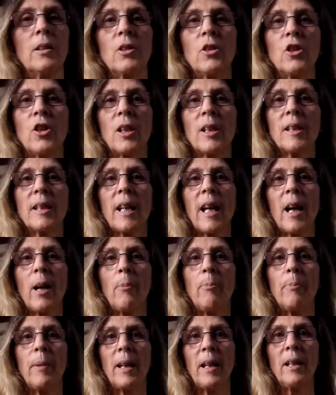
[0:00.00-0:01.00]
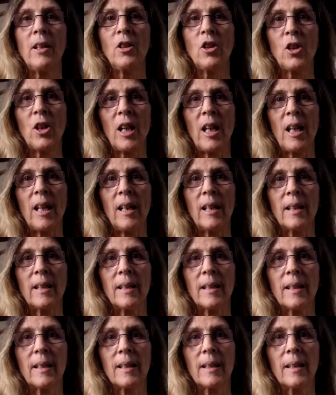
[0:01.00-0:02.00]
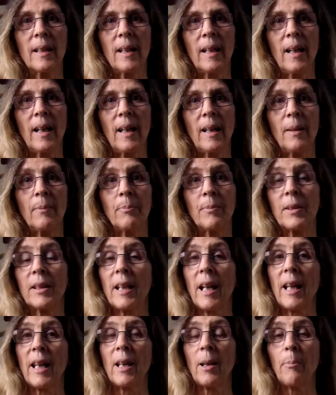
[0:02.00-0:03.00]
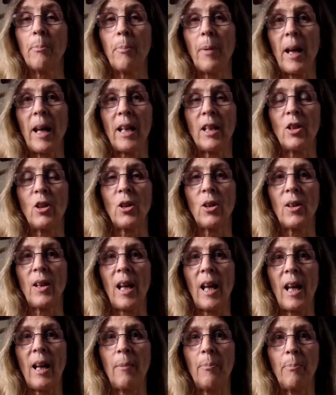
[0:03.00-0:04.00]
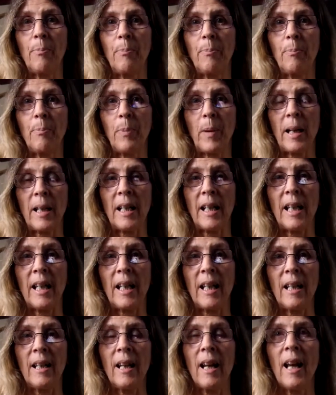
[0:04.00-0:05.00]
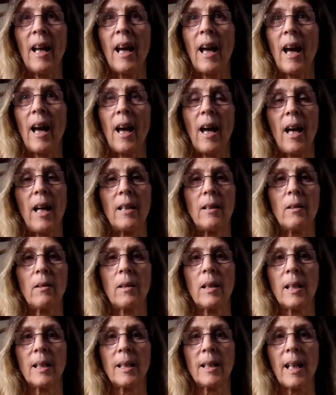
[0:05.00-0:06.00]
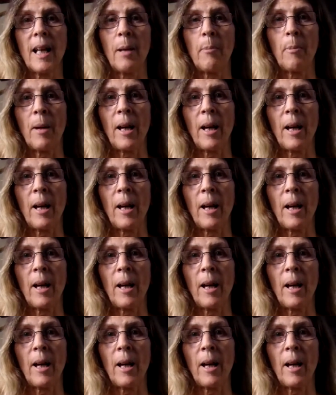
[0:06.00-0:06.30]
just how big she is, say compared to their Bredli at the same